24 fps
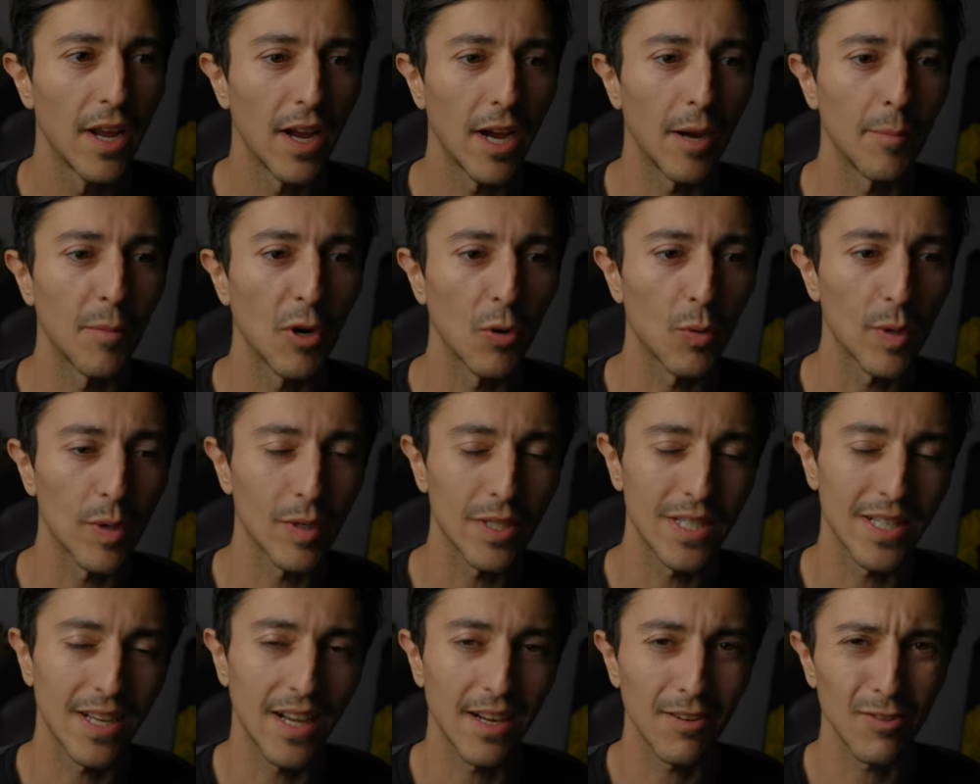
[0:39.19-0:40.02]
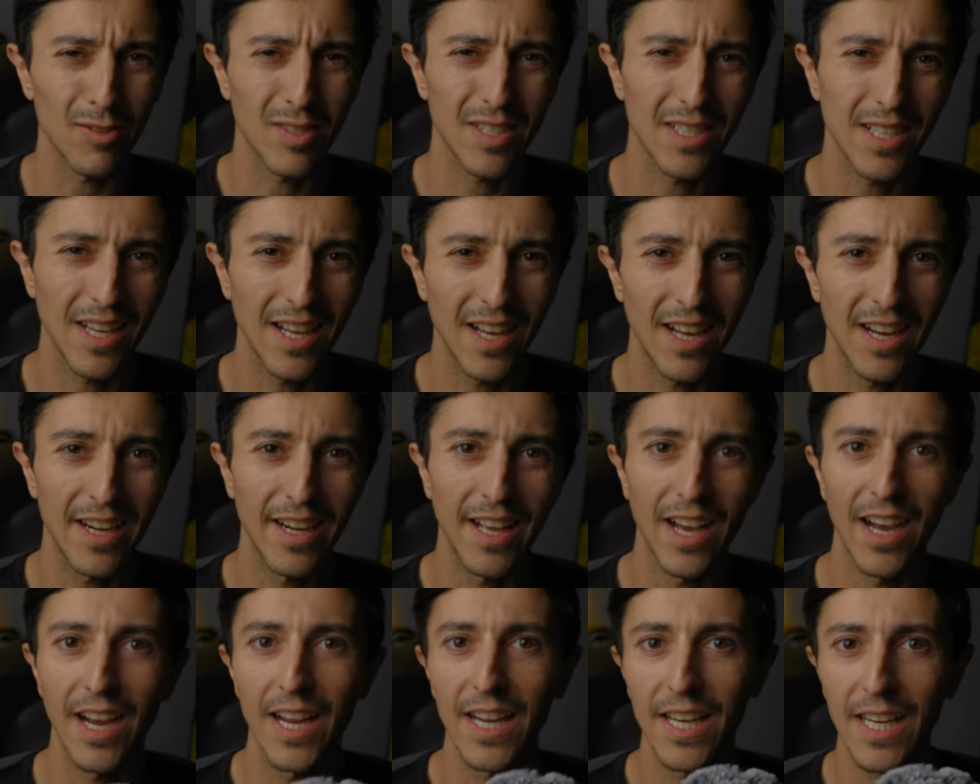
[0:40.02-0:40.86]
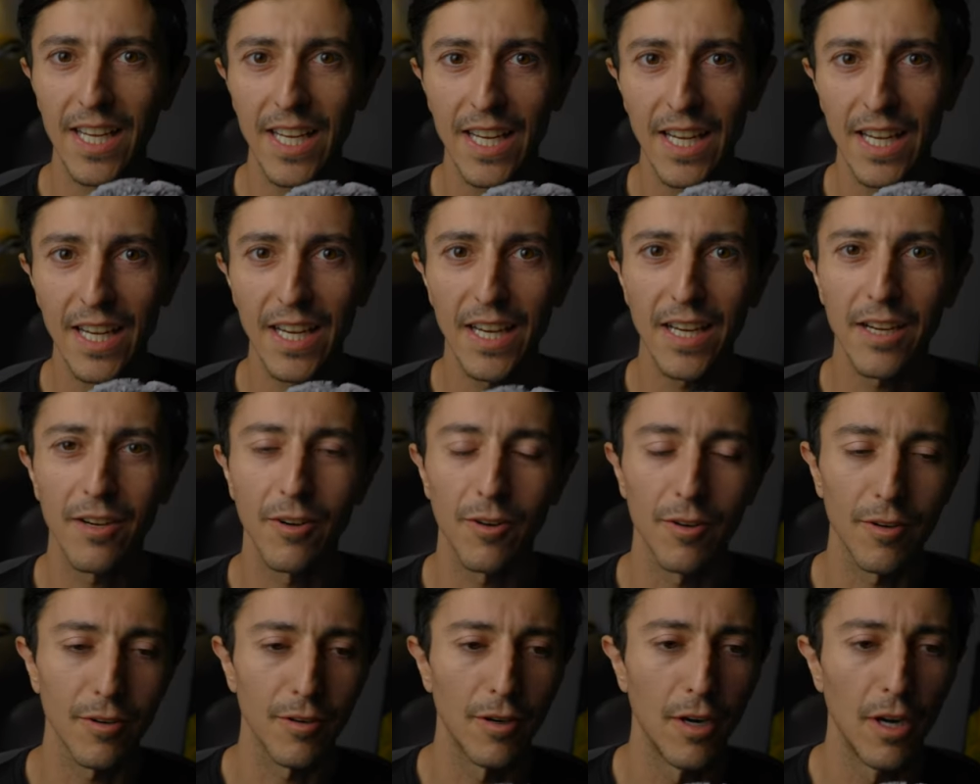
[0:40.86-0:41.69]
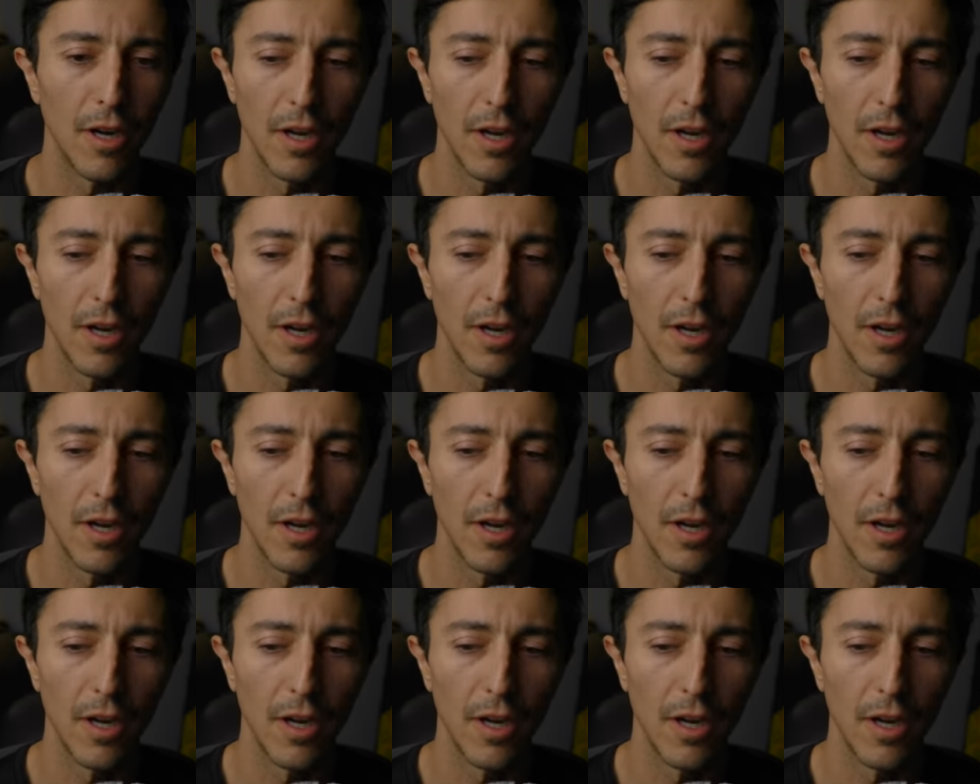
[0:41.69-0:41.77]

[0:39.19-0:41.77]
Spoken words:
I'm always outside hiking or,